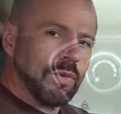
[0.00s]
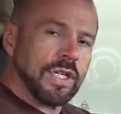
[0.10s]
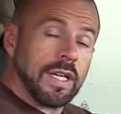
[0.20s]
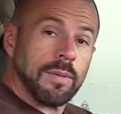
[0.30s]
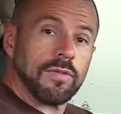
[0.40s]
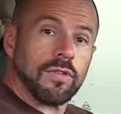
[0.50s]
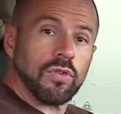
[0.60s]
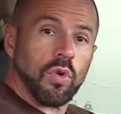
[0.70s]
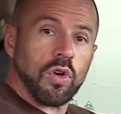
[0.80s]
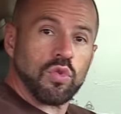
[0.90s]
when it comes to
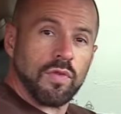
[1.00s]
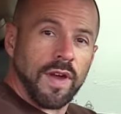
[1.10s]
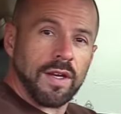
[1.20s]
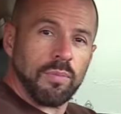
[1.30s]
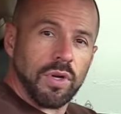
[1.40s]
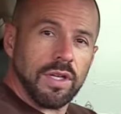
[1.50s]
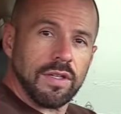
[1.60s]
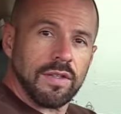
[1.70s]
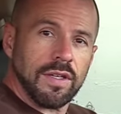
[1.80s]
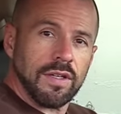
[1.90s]
storage, we've got a pretty
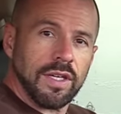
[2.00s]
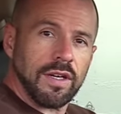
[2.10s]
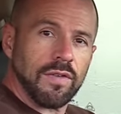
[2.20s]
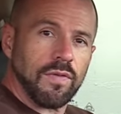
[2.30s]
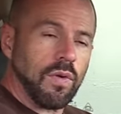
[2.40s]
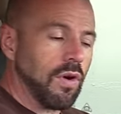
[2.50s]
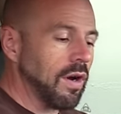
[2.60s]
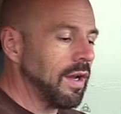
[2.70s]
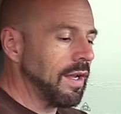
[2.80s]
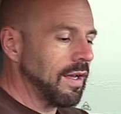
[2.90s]
good deal here
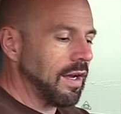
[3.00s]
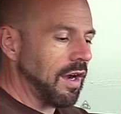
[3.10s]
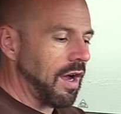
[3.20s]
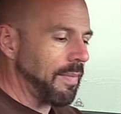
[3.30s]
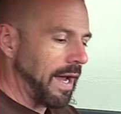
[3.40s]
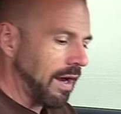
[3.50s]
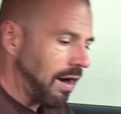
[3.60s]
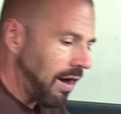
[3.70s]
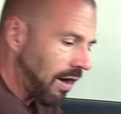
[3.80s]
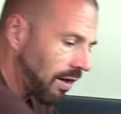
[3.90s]
for a compact
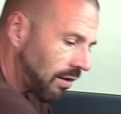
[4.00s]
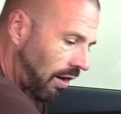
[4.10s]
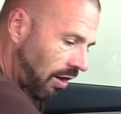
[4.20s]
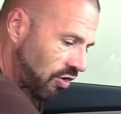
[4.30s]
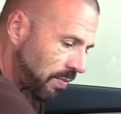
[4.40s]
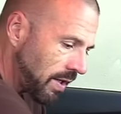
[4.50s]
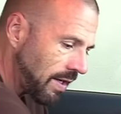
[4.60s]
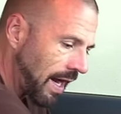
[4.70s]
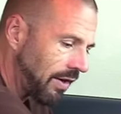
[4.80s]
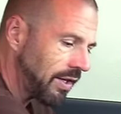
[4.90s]
car. A large bin
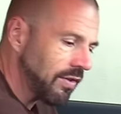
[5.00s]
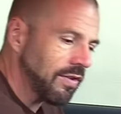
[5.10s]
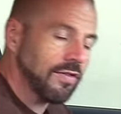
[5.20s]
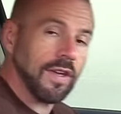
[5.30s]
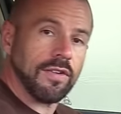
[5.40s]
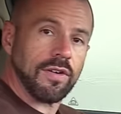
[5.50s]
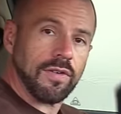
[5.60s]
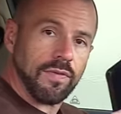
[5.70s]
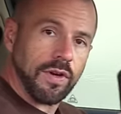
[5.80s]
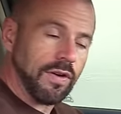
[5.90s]
down here in the center
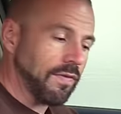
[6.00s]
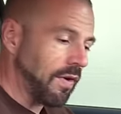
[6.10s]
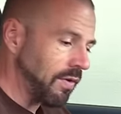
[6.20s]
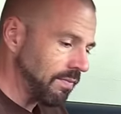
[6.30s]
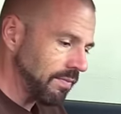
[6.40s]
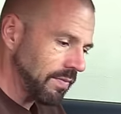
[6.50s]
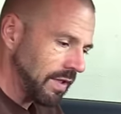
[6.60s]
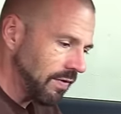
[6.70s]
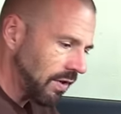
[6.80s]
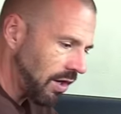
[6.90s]
for your phone.
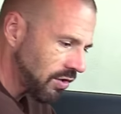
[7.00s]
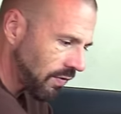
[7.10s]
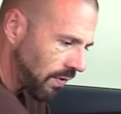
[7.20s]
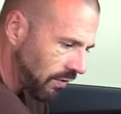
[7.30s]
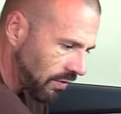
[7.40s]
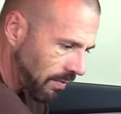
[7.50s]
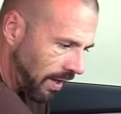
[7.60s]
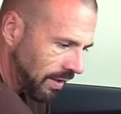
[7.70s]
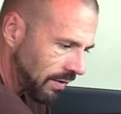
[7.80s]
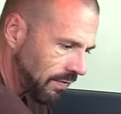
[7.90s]
Even larger phones than
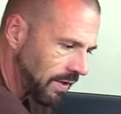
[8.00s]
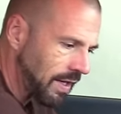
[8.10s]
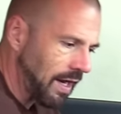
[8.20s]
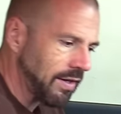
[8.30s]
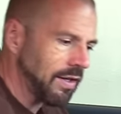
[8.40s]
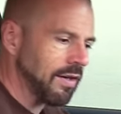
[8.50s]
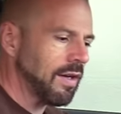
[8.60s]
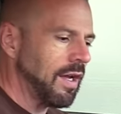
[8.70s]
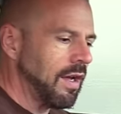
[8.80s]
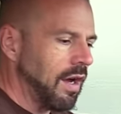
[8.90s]
mine can fit down here.
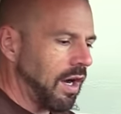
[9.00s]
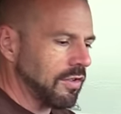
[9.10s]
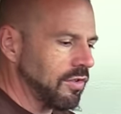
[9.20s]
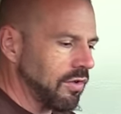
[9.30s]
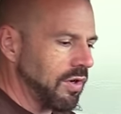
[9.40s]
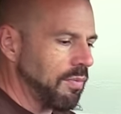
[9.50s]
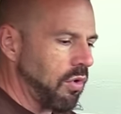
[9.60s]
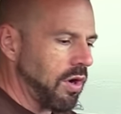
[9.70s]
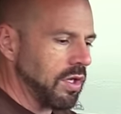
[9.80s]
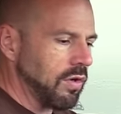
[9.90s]
Auxiliary
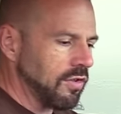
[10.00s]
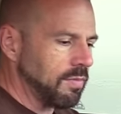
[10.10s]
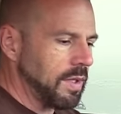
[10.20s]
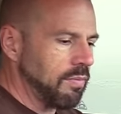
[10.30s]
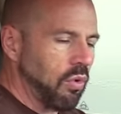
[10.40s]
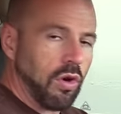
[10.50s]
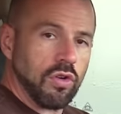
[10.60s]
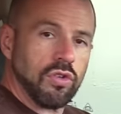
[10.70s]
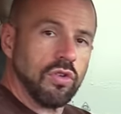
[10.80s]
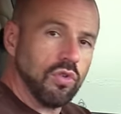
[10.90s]
port, USB
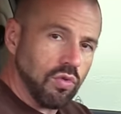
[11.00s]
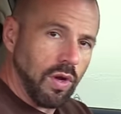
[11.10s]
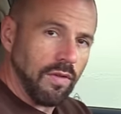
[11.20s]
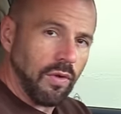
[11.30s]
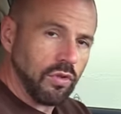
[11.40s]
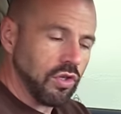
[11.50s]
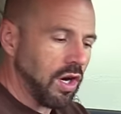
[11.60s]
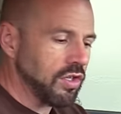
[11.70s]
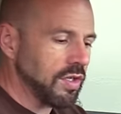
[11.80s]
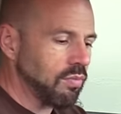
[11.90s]
port, two 12 volt
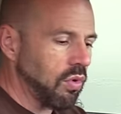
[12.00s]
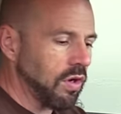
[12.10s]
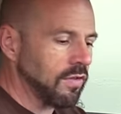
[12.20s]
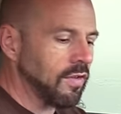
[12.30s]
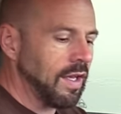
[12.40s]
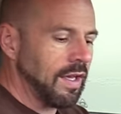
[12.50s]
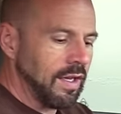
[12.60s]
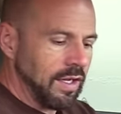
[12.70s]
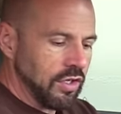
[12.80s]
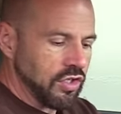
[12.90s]
charging ports,
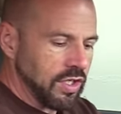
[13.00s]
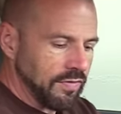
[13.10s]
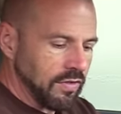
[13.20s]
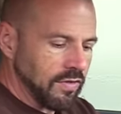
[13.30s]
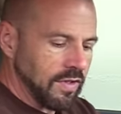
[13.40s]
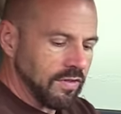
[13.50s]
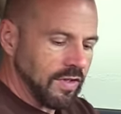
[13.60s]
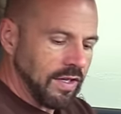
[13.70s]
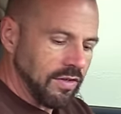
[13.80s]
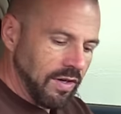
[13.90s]
your shifters in the
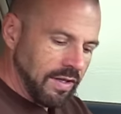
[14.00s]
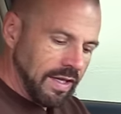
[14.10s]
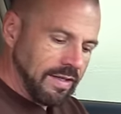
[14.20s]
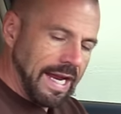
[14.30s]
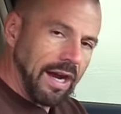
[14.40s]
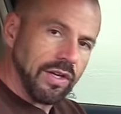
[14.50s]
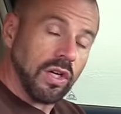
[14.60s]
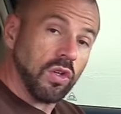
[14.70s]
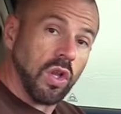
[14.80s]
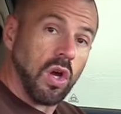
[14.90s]
center, and then down
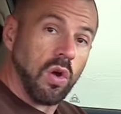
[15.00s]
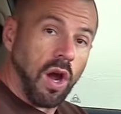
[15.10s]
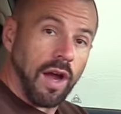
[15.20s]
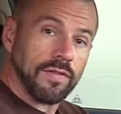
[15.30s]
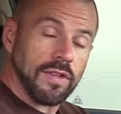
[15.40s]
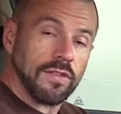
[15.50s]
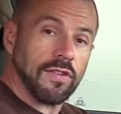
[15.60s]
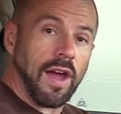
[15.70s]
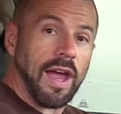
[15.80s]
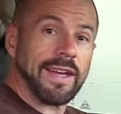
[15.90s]
here low off to the
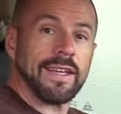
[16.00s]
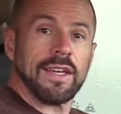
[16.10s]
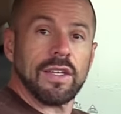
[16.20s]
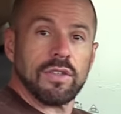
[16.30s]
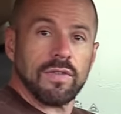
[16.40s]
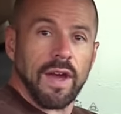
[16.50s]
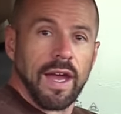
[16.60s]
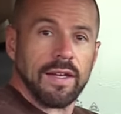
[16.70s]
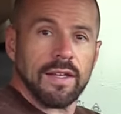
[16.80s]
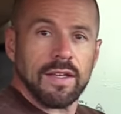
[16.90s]
side, you've
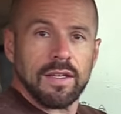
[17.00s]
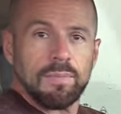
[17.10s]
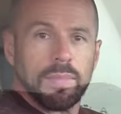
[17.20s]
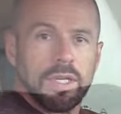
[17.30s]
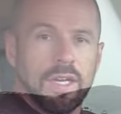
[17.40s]
got big